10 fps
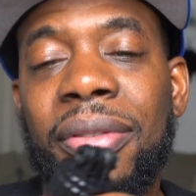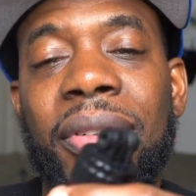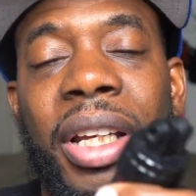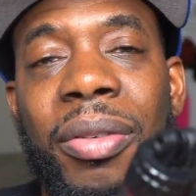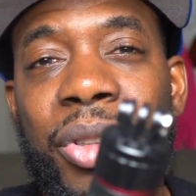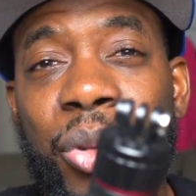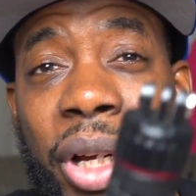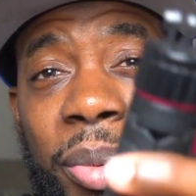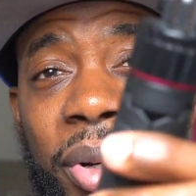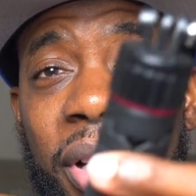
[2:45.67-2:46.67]
I have a
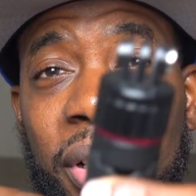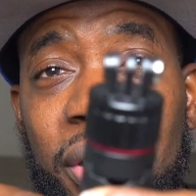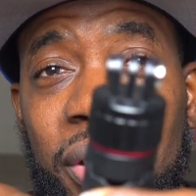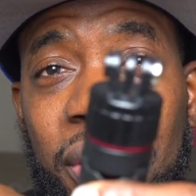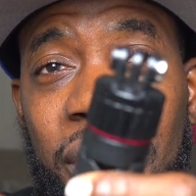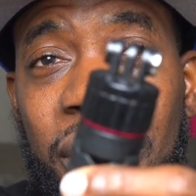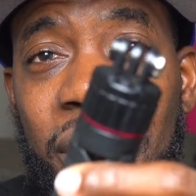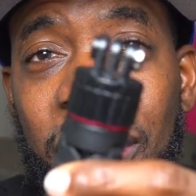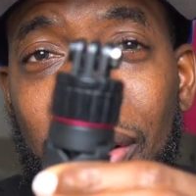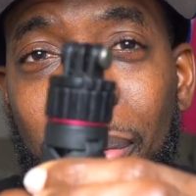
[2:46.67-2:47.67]
tripod,
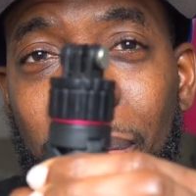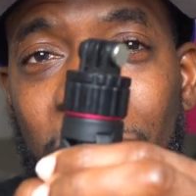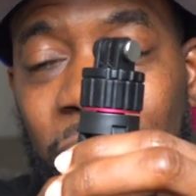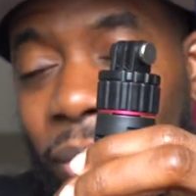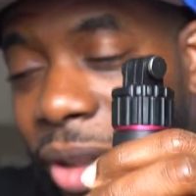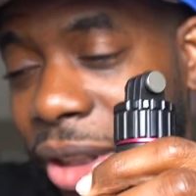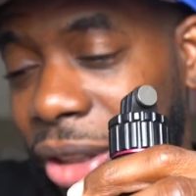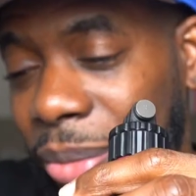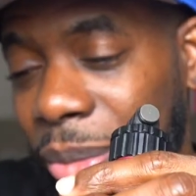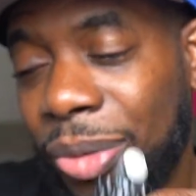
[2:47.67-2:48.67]

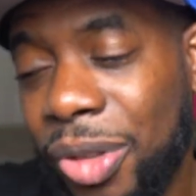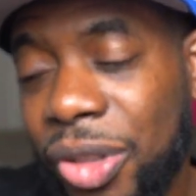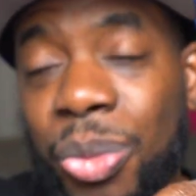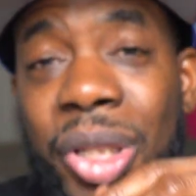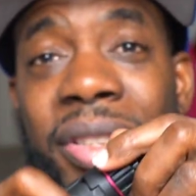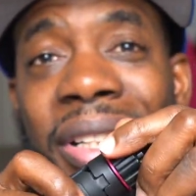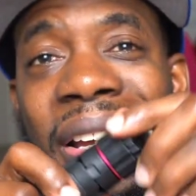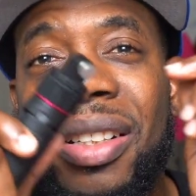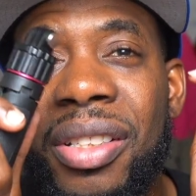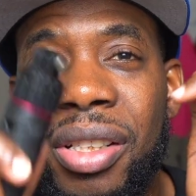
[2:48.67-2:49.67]
but for some reason
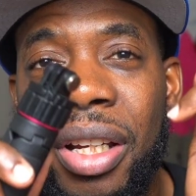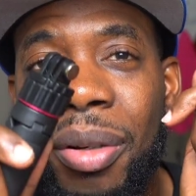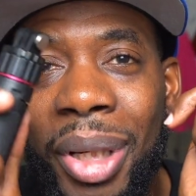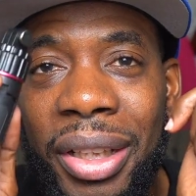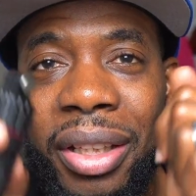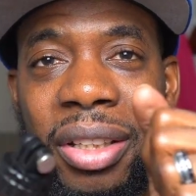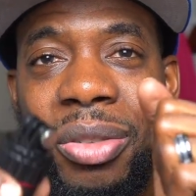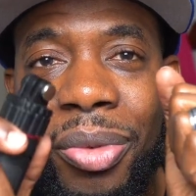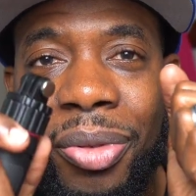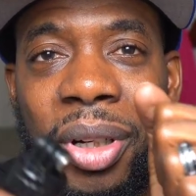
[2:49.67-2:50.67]
I didn't check my case
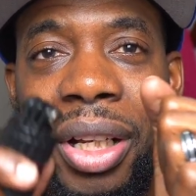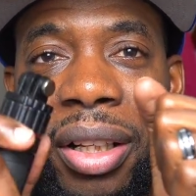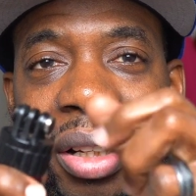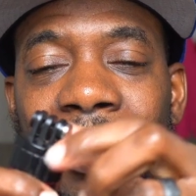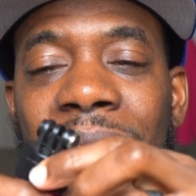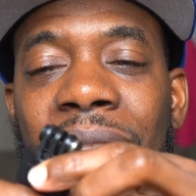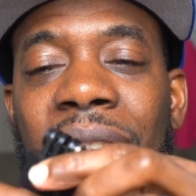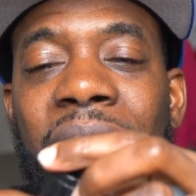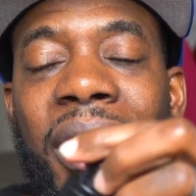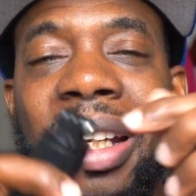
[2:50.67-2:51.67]
before I left,
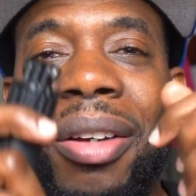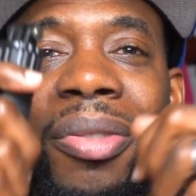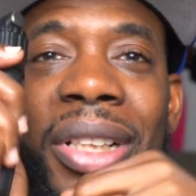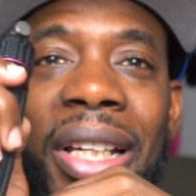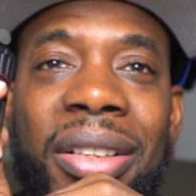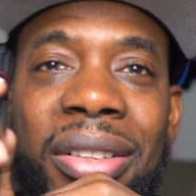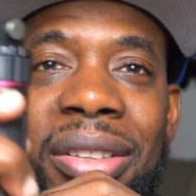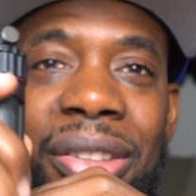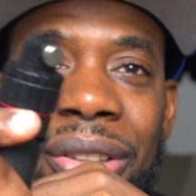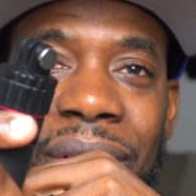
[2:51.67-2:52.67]
and I forgot
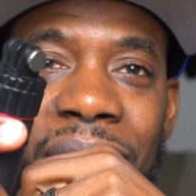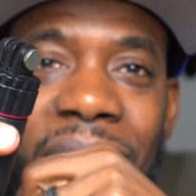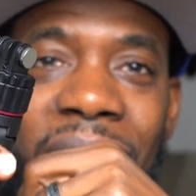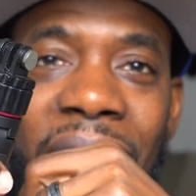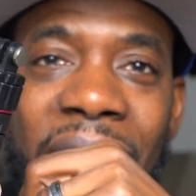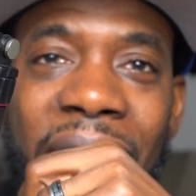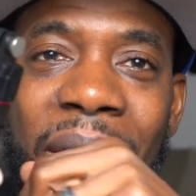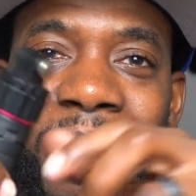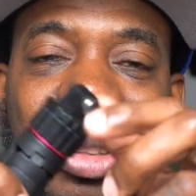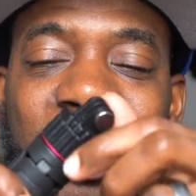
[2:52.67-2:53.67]
this here, and I
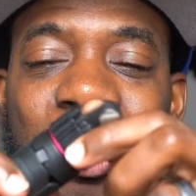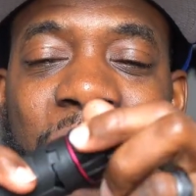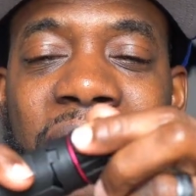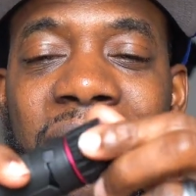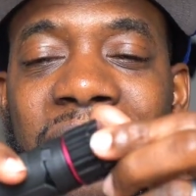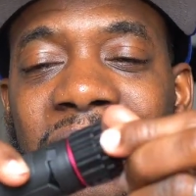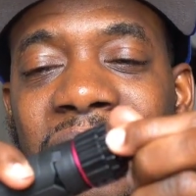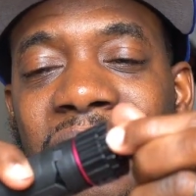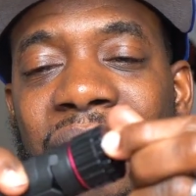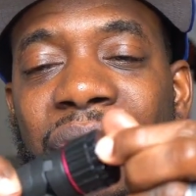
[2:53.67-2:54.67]
was so mad.
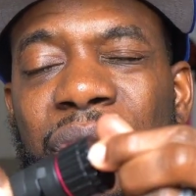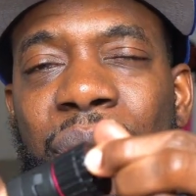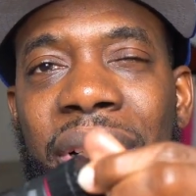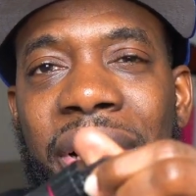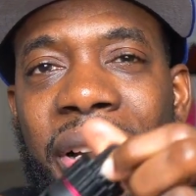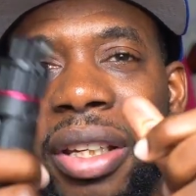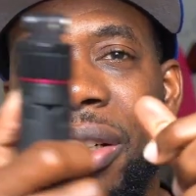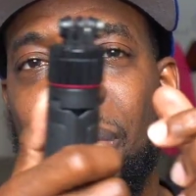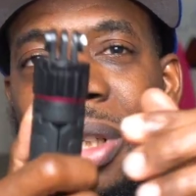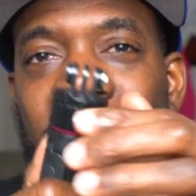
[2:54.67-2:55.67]
This little short that I
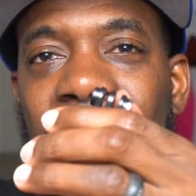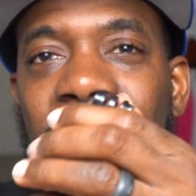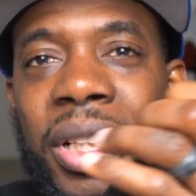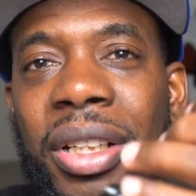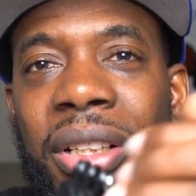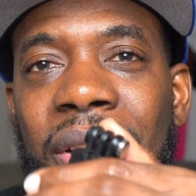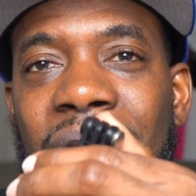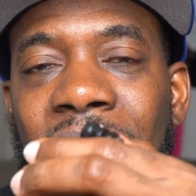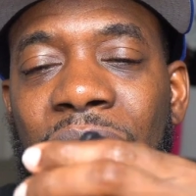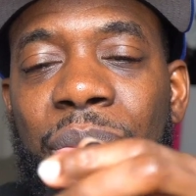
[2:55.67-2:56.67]
carry around,
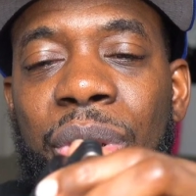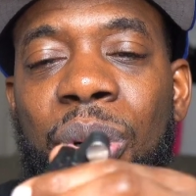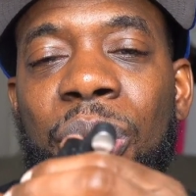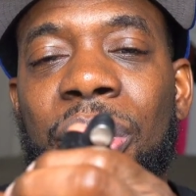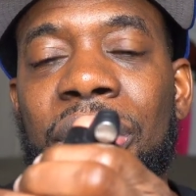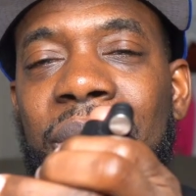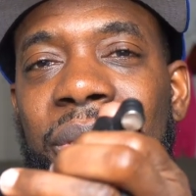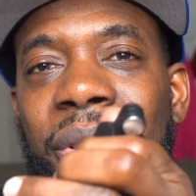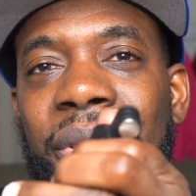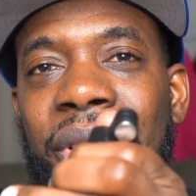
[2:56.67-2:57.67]
so I can record, do
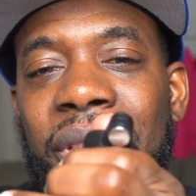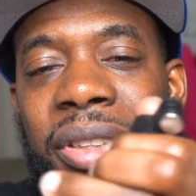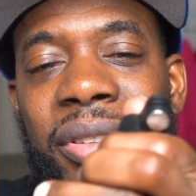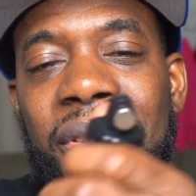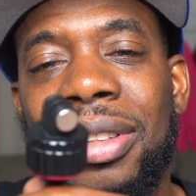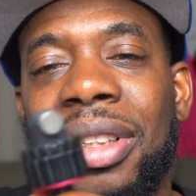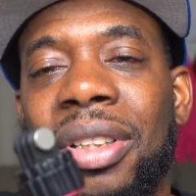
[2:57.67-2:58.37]
certain things.